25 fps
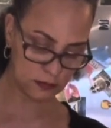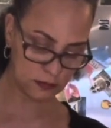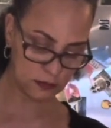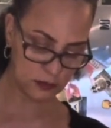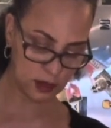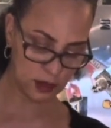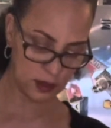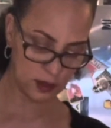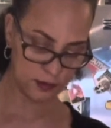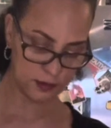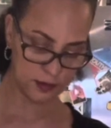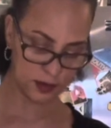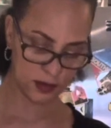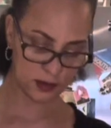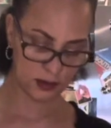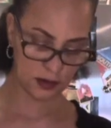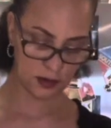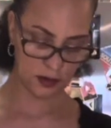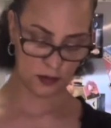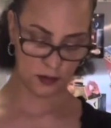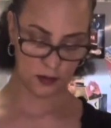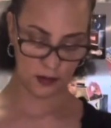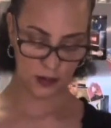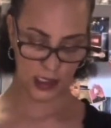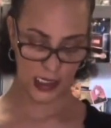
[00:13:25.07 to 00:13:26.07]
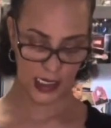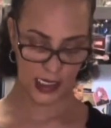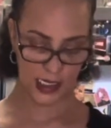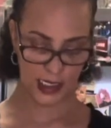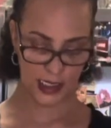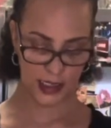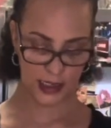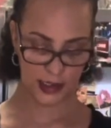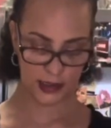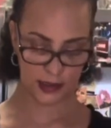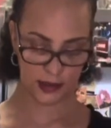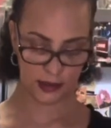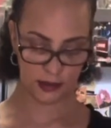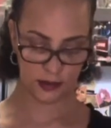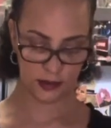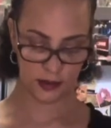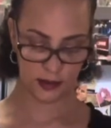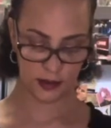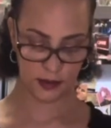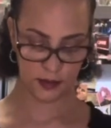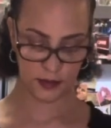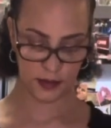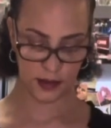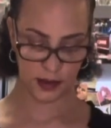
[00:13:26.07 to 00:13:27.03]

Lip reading: And I'm just gonna add it to